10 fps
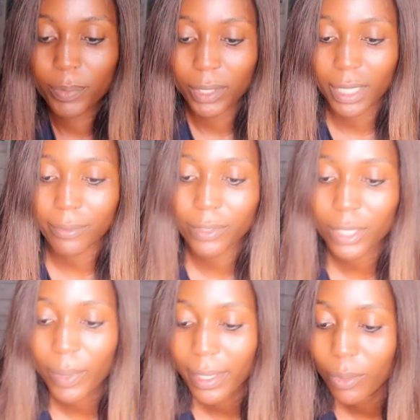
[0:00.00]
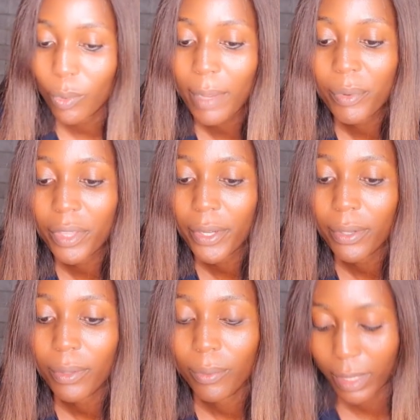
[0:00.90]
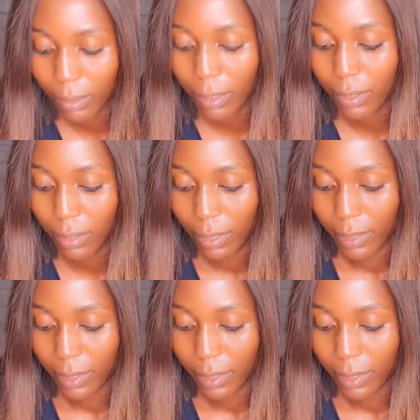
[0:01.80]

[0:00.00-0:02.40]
Oops, careful Zoe, wipe with a cloth.